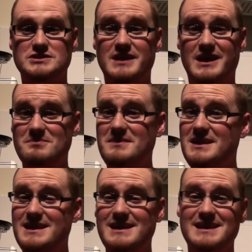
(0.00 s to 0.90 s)
Not
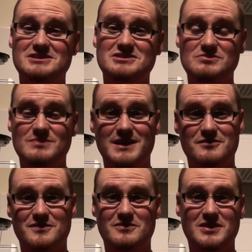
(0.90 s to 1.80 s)
me, as you might have
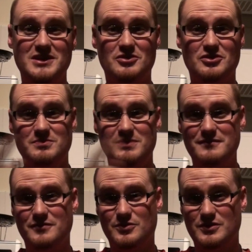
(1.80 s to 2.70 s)
already heard
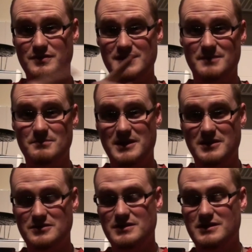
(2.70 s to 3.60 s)
before the
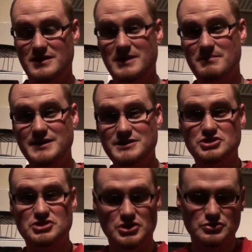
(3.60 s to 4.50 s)
American clip I
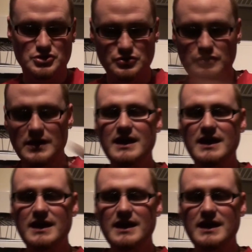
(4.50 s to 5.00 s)
just showed you.